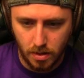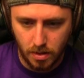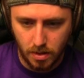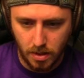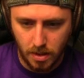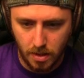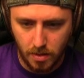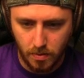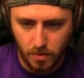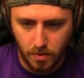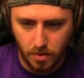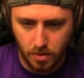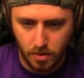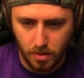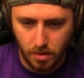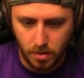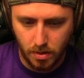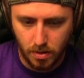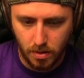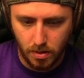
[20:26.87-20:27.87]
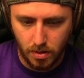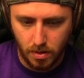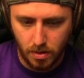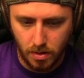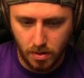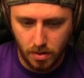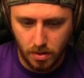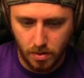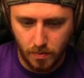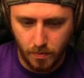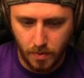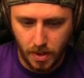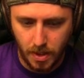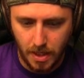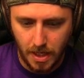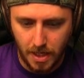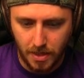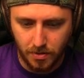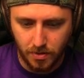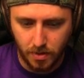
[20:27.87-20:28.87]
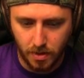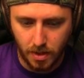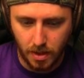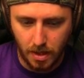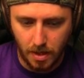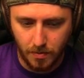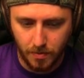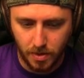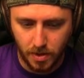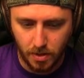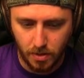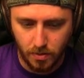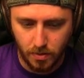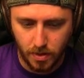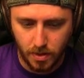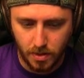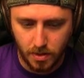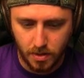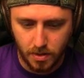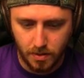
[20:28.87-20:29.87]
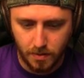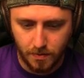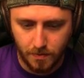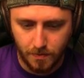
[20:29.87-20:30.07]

Kind of pediatric care. I'm just gonna do this.